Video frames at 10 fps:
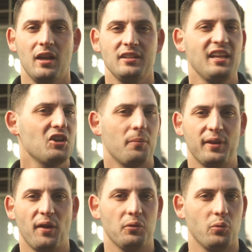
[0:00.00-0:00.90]
need not
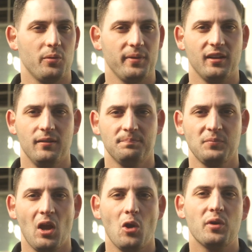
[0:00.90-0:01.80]
be overwhelming.
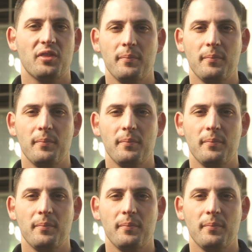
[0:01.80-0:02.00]
With a